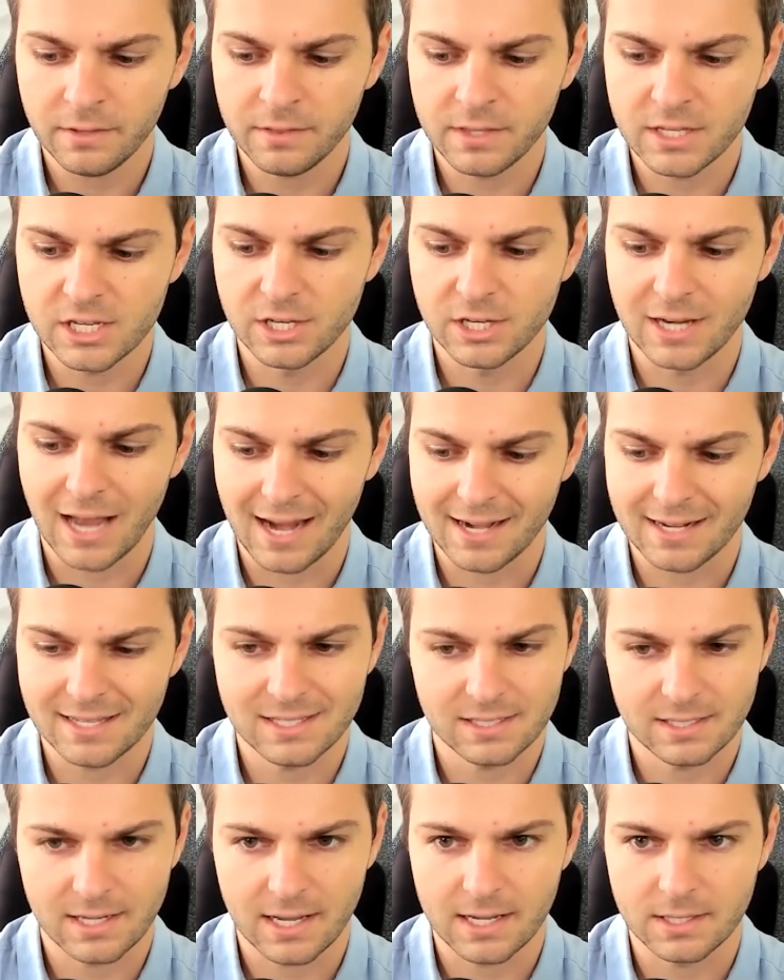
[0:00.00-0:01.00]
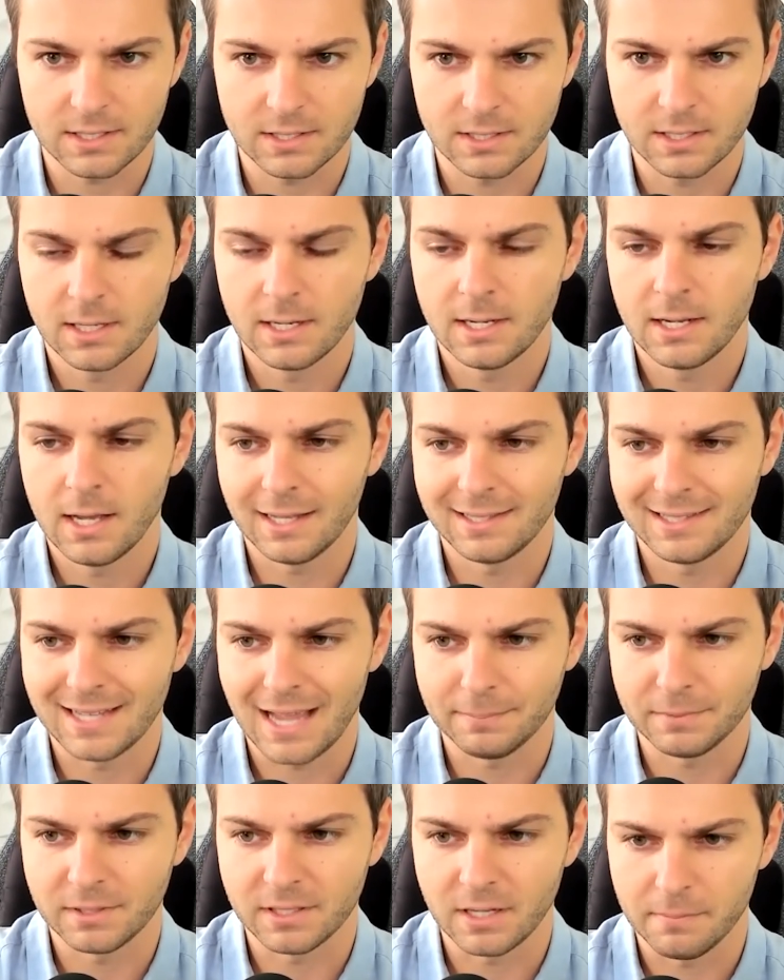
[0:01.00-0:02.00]
the United States
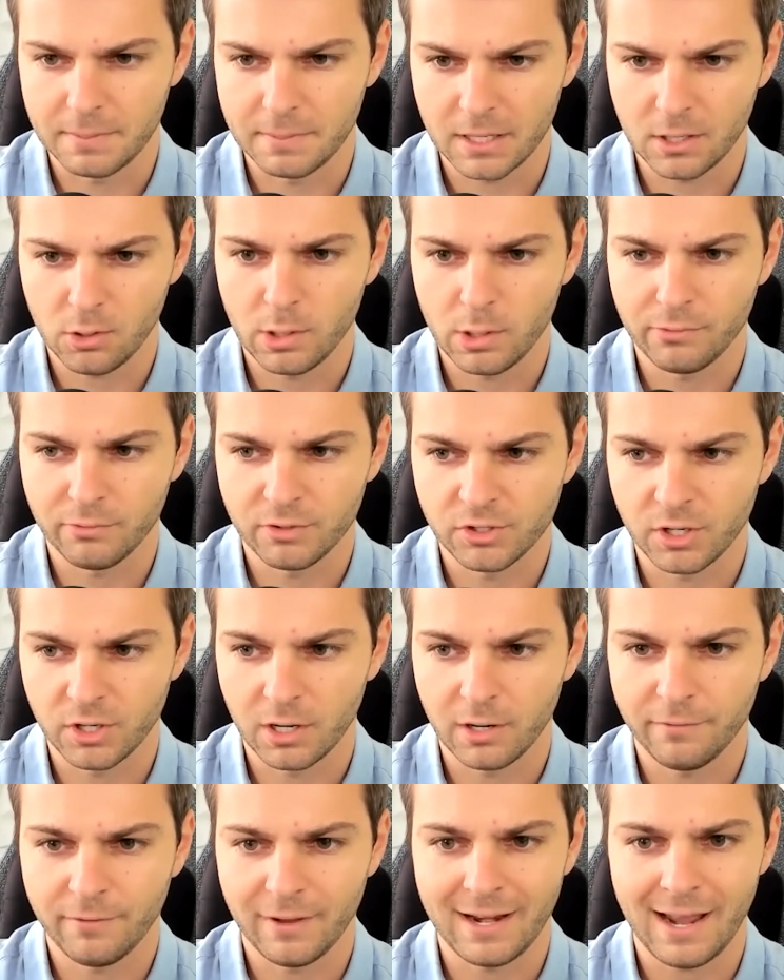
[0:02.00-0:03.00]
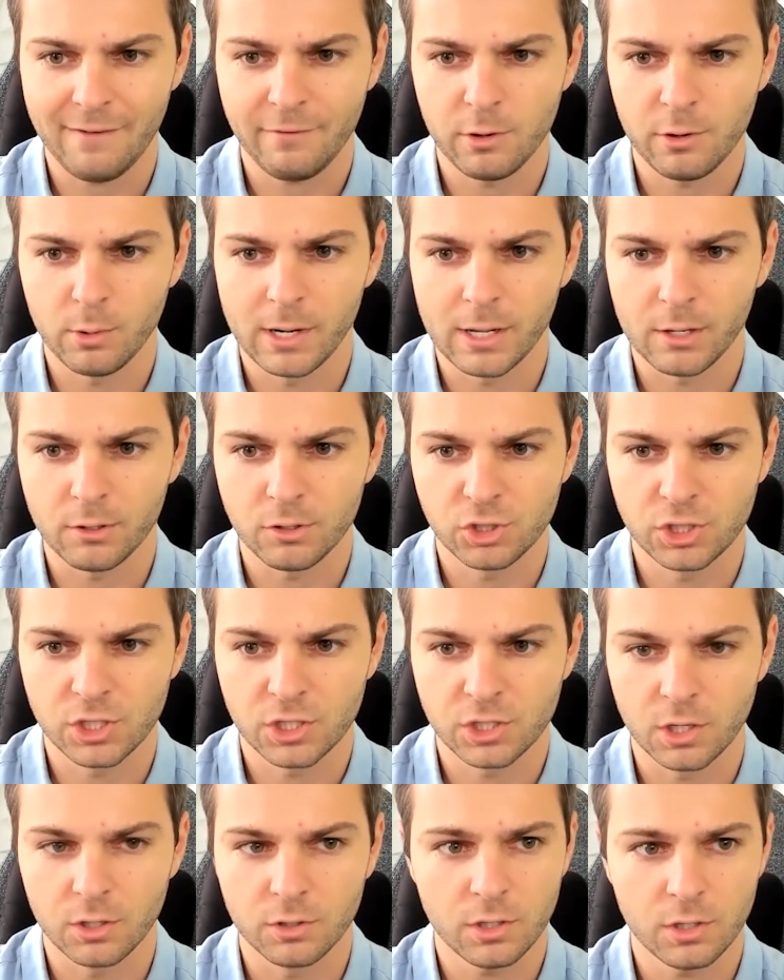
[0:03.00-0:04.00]
adopting a Bitcoin reserve, and everyone else
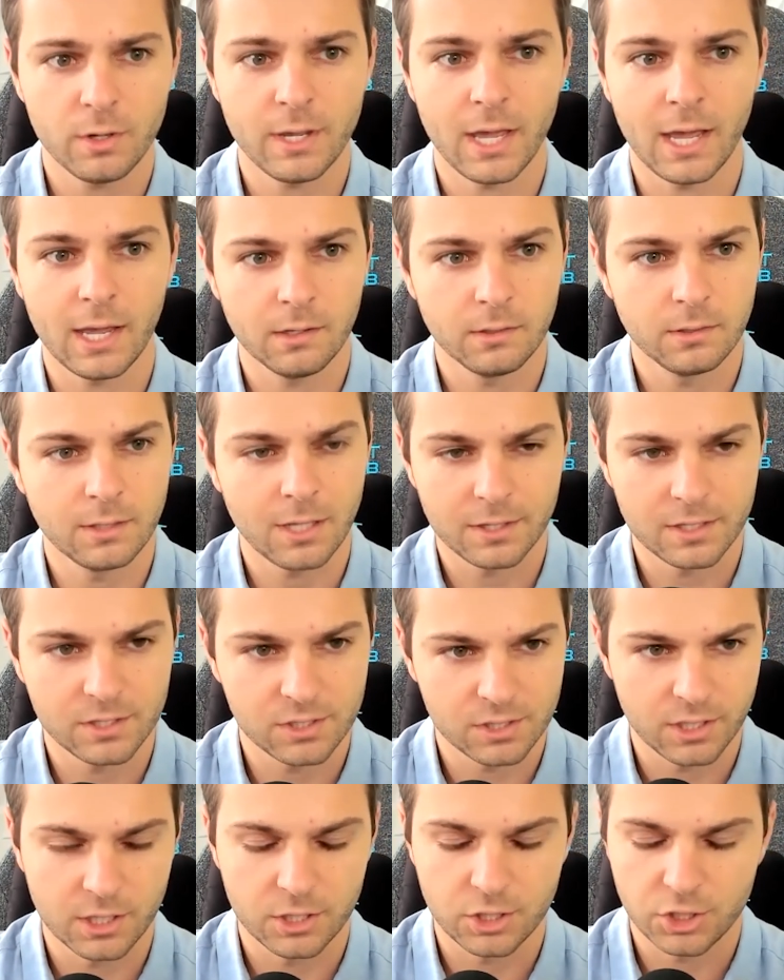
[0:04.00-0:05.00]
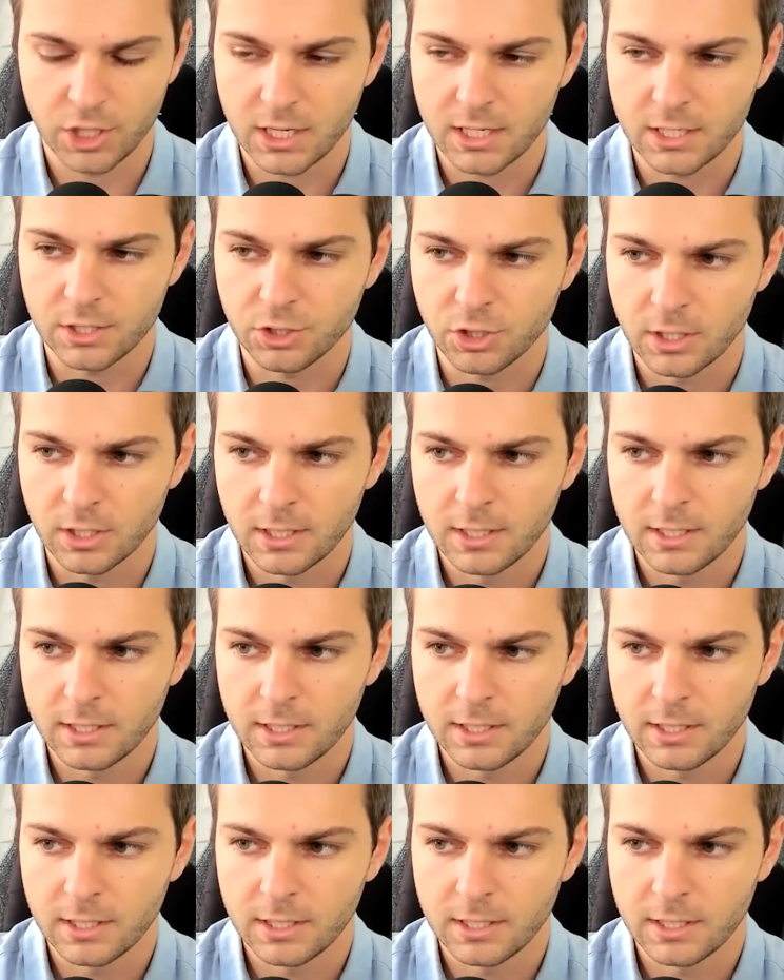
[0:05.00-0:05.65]
just goes, okay, nothing's going to change.